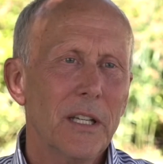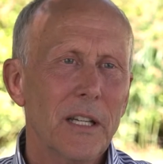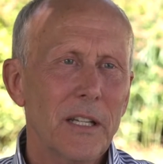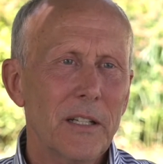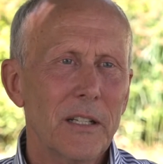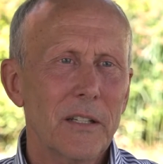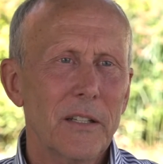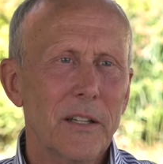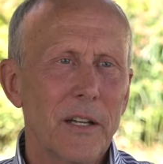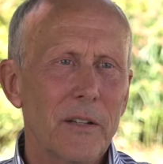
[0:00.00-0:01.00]
And
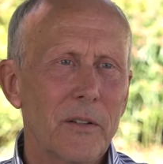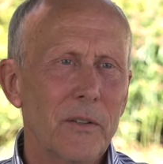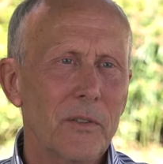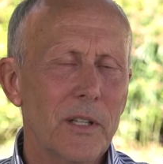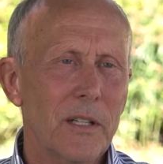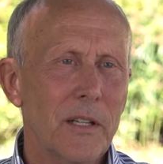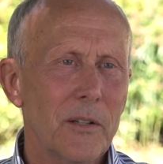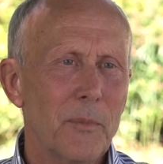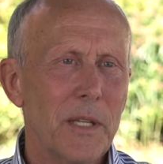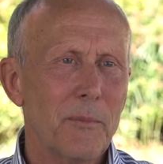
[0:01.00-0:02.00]
I know that a
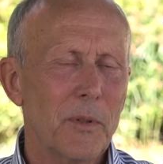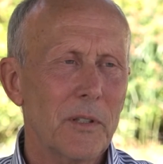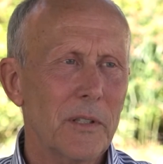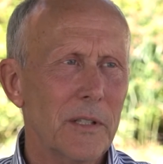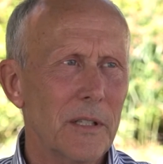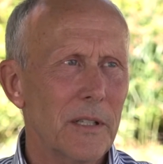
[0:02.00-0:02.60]
lot of people